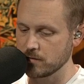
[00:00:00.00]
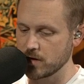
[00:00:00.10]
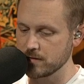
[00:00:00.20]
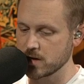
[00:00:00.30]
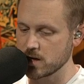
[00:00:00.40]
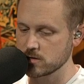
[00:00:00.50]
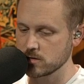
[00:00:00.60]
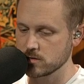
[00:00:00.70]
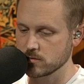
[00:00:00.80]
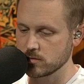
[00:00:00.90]
Yeah, five
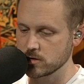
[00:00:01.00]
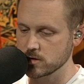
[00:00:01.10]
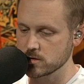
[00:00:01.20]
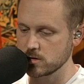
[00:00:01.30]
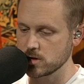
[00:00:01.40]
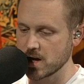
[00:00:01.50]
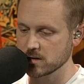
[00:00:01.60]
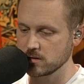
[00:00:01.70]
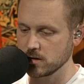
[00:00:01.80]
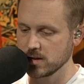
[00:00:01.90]
catches for Justin
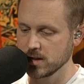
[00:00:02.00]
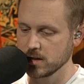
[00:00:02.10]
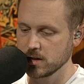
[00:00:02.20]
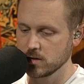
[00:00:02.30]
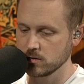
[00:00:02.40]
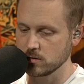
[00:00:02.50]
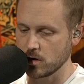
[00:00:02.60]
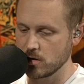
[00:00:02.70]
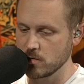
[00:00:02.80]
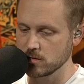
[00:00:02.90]
Jackson.
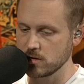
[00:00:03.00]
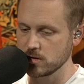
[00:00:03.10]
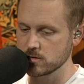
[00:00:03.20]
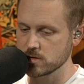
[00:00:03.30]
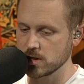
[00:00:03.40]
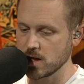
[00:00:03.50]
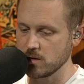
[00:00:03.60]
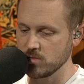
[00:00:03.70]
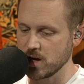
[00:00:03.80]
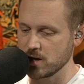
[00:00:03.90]
So it was an interesting
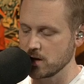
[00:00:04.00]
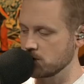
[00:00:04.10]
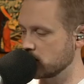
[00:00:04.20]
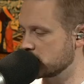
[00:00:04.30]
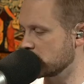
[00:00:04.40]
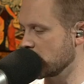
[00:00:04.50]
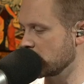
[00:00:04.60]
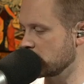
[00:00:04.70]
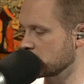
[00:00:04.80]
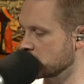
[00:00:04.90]
game. We got another one
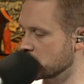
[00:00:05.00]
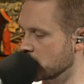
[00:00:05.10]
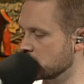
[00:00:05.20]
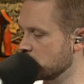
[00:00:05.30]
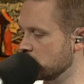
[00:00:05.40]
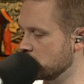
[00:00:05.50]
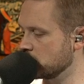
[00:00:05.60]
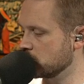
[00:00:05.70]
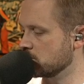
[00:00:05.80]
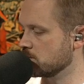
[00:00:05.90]
tonight. You guys want to talk some news?
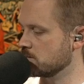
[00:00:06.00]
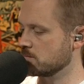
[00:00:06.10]
Yep.